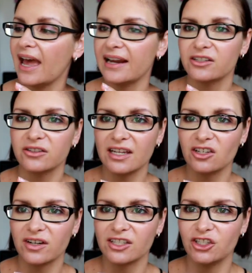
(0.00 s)
And it's got that
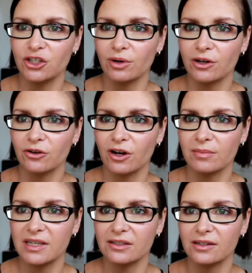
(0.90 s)
nice
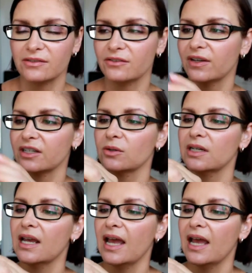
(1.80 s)
duochrome sort of effect to it.